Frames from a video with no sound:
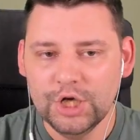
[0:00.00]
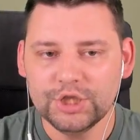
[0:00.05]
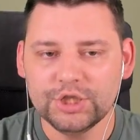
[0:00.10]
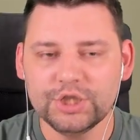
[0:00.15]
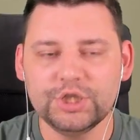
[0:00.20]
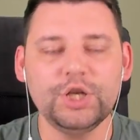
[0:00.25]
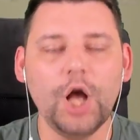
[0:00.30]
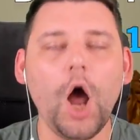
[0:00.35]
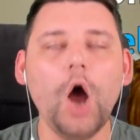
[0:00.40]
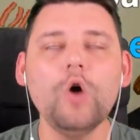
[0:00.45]

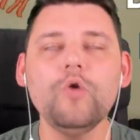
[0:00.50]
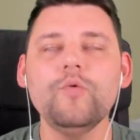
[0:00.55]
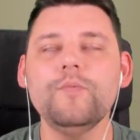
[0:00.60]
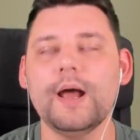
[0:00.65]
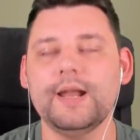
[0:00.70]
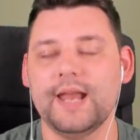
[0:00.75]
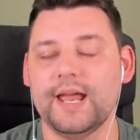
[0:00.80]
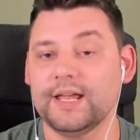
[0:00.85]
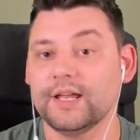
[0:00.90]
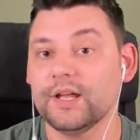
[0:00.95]
So
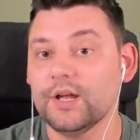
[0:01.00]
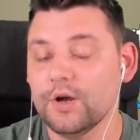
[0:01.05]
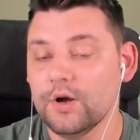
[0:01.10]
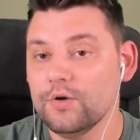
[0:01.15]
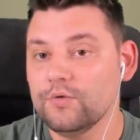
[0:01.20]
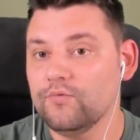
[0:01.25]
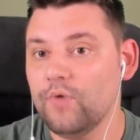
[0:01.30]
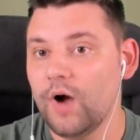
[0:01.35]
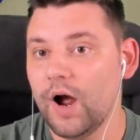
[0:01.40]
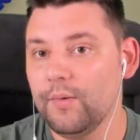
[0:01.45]
many!
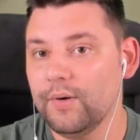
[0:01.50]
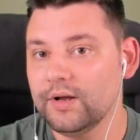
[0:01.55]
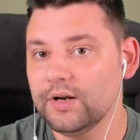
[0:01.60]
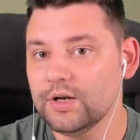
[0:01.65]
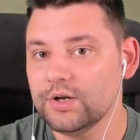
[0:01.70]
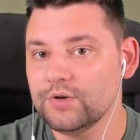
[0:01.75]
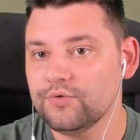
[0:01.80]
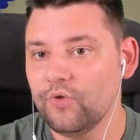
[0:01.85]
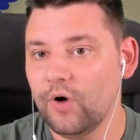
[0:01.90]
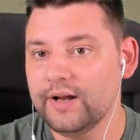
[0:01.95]
Right, we're
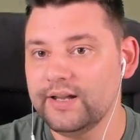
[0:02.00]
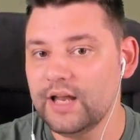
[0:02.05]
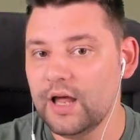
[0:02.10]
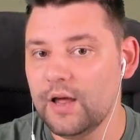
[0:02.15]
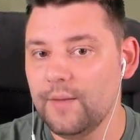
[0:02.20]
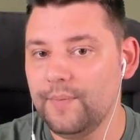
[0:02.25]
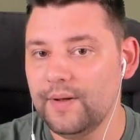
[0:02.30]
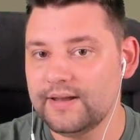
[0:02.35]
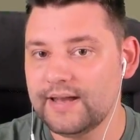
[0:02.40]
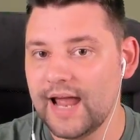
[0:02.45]
going to grind
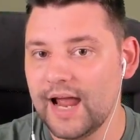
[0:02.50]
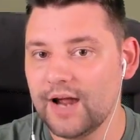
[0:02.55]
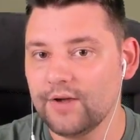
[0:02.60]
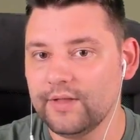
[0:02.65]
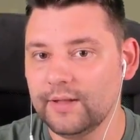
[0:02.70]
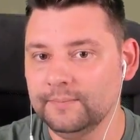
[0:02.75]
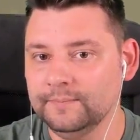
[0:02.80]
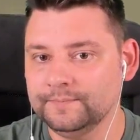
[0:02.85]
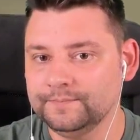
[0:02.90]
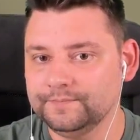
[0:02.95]
it a bit now,
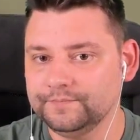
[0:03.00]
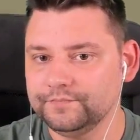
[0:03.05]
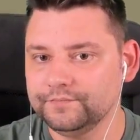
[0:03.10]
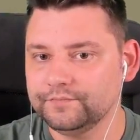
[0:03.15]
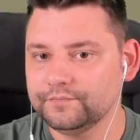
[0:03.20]
then.